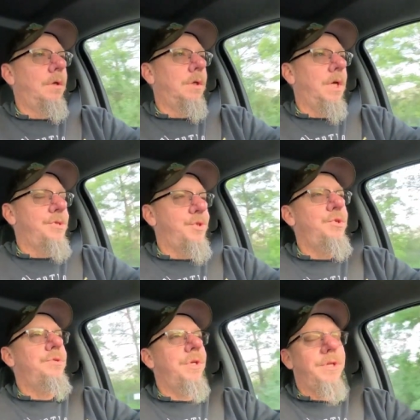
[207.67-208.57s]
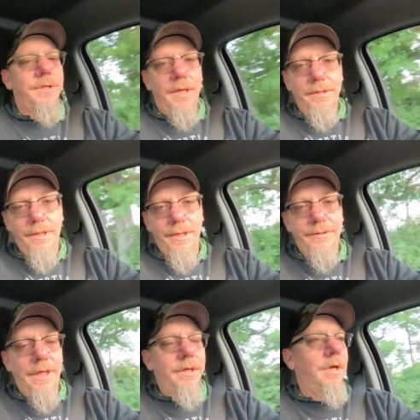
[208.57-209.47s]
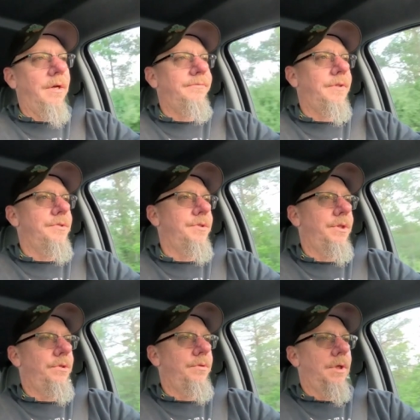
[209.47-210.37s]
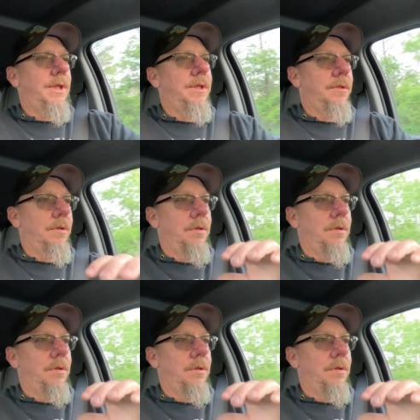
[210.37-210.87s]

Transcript: it's usually a day that I take off because they do a